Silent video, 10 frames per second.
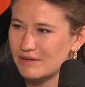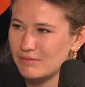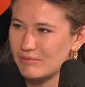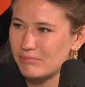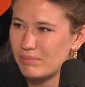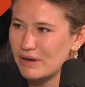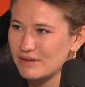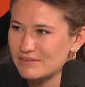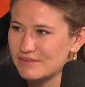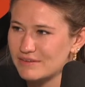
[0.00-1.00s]
in
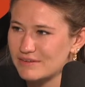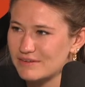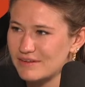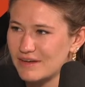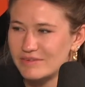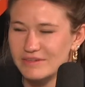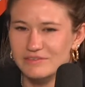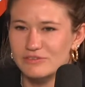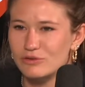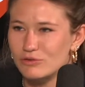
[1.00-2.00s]
person and having
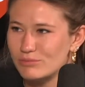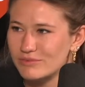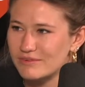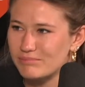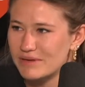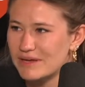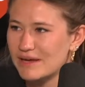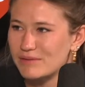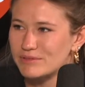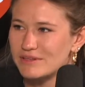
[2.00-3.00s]
Zooms, being
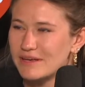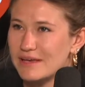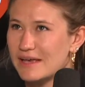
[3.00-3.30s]
able, like,